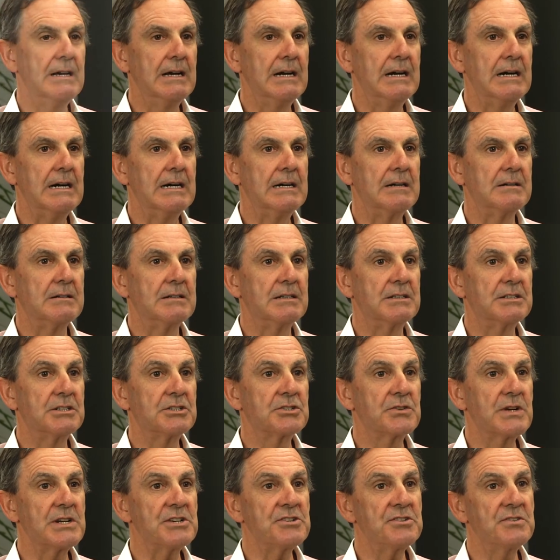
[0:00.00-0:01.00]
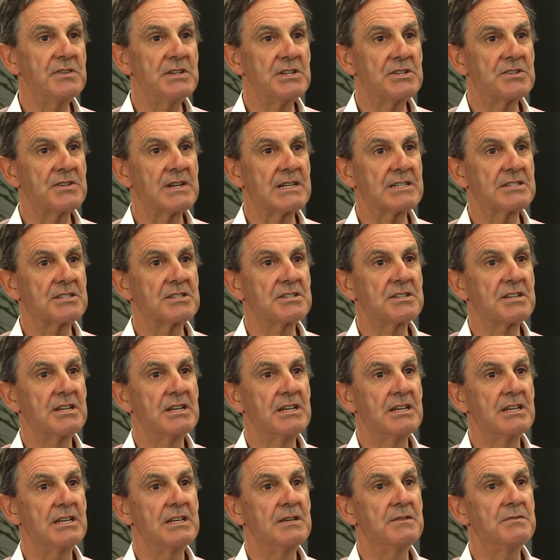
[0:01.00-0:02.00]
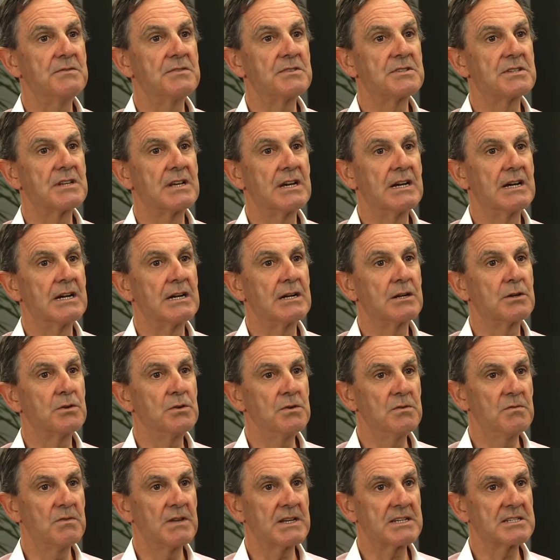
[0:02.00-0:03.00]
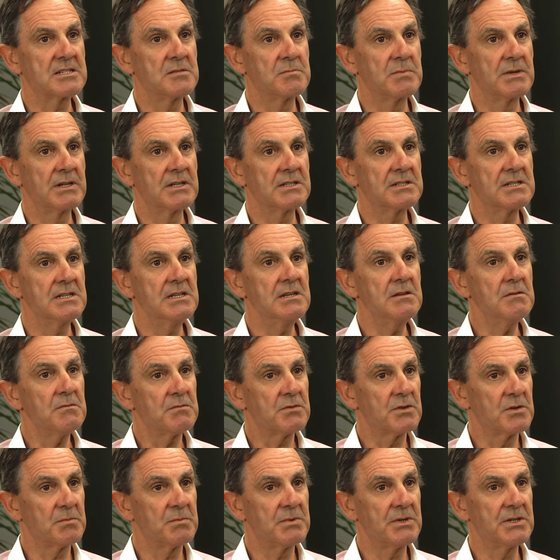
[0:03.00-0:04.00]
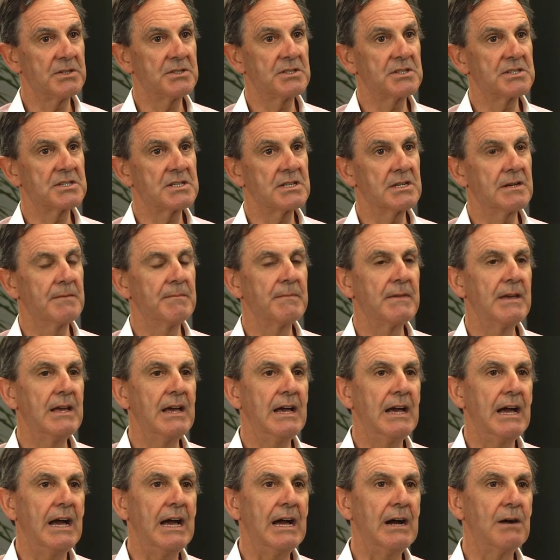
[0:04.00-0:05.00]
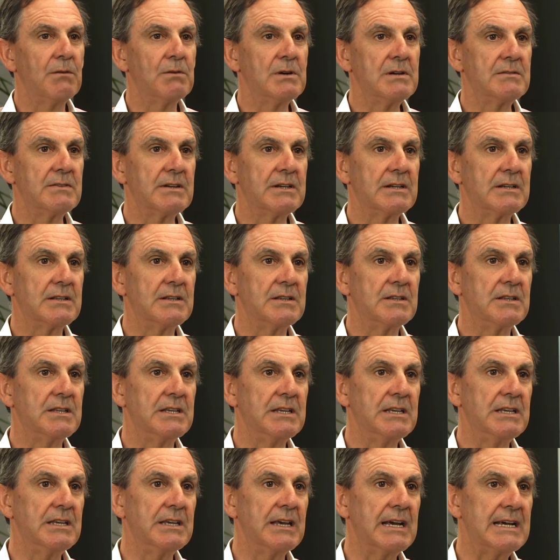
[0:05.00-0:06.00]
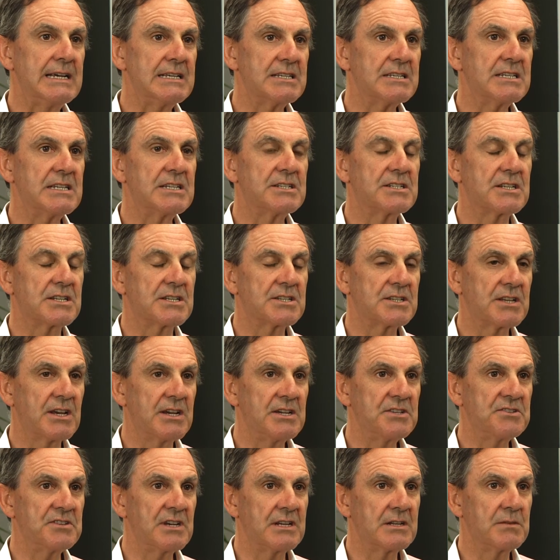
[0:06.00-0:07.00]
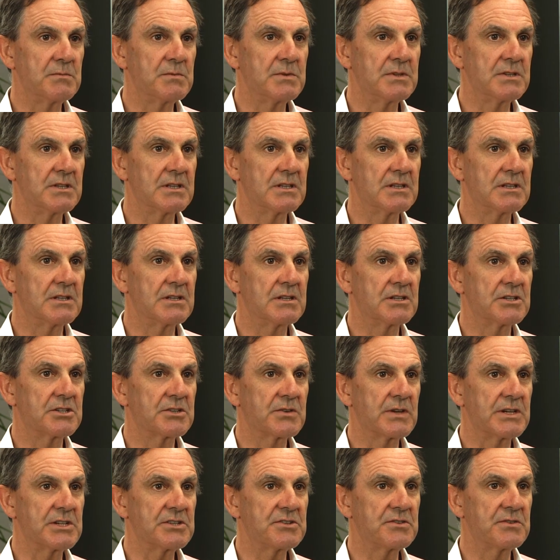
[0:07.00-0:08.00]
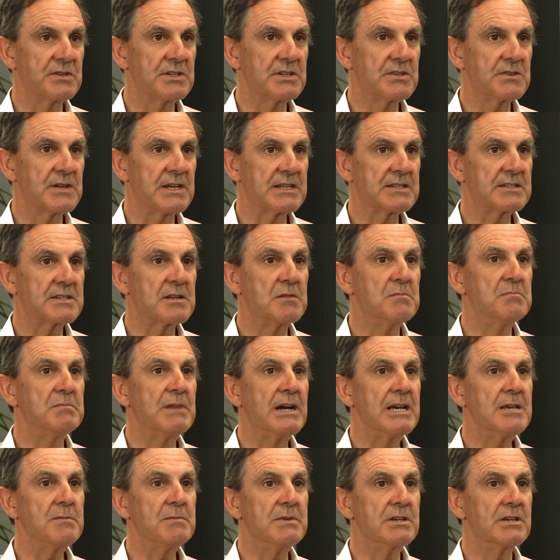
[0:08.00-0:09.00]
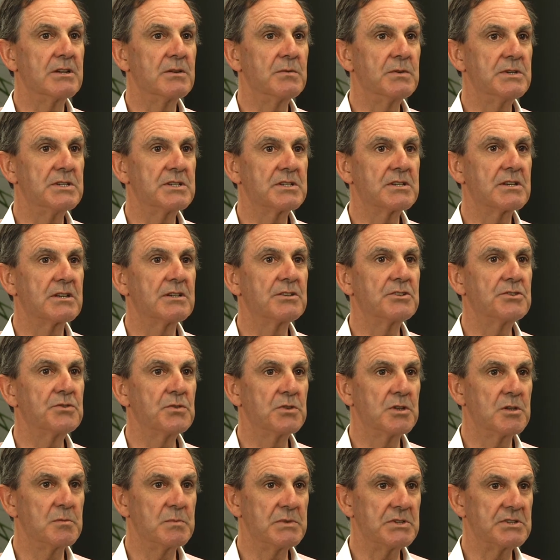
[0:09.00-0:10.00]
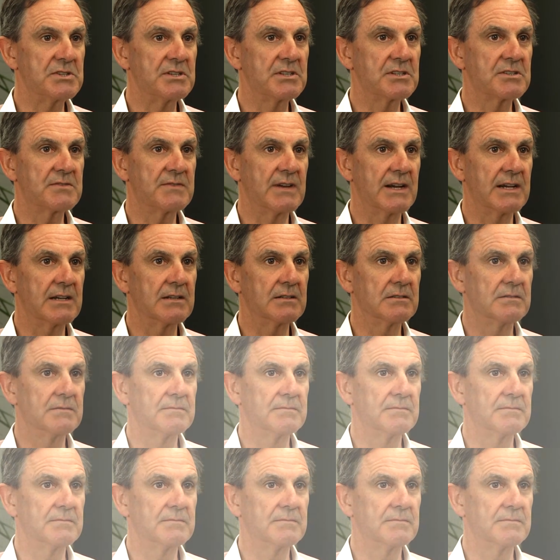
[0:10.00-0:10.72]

A discretionary trust gives good flexibility for a purchaser. However, the assets associated with the discretionary trust may be at risk should the business fail.